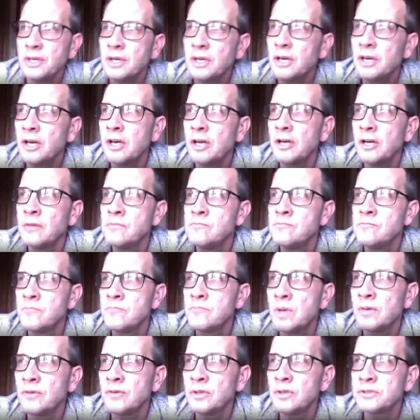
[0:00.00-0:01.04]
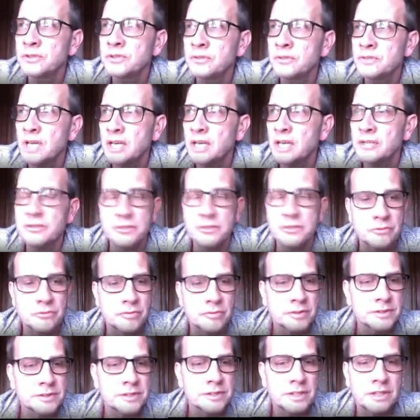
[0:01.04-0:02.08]
Um, I've also taught at the
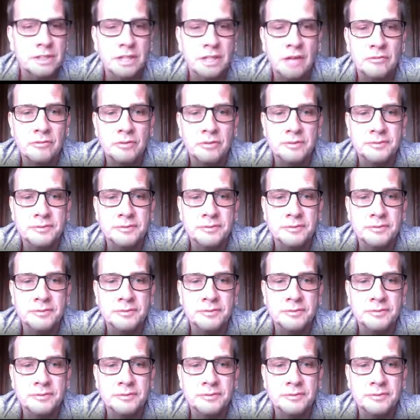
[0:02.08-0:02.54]
university level